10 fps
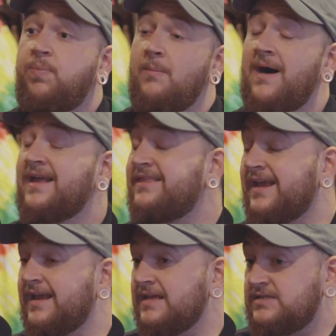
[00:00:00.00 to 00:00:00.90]
my
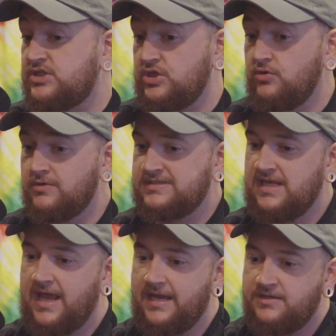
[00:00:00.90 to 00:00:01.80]
thing is too, it's
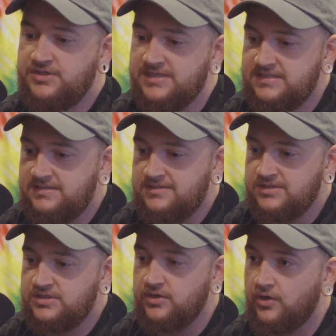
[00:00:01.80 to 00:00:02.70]
like just
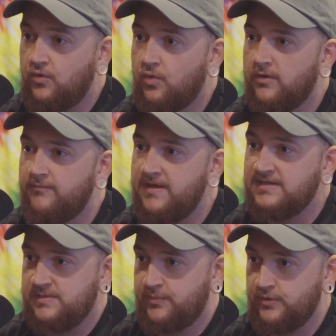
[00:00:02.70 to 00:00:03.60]
to the core of me
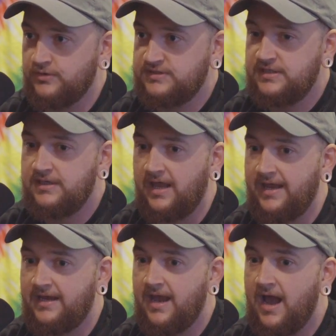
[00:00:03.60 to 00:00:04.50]
as a person,
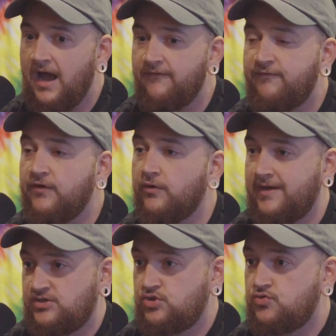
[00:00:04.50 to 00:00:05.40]
like I feel
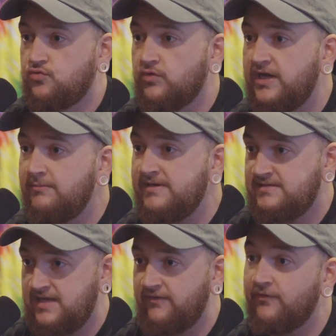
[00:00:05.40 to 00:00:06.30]
extremely
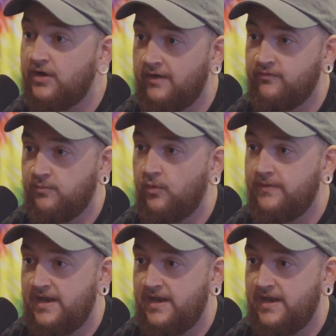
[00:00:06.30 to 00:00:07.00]
safe and comfortable in that